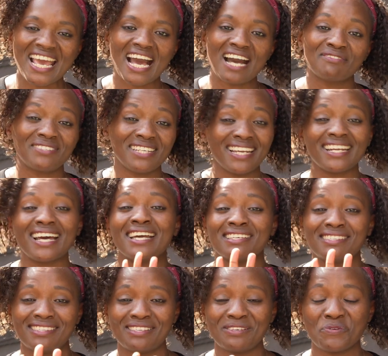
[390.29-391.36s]
I've done
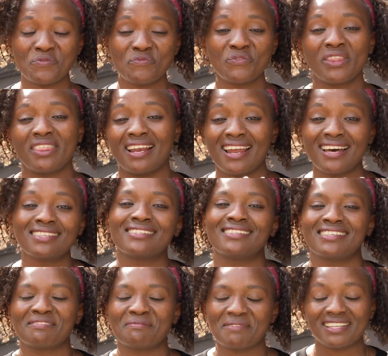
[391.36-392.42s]
ICU for the last
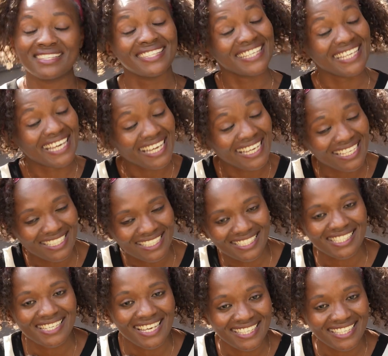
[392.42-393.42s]
6 months. Yes.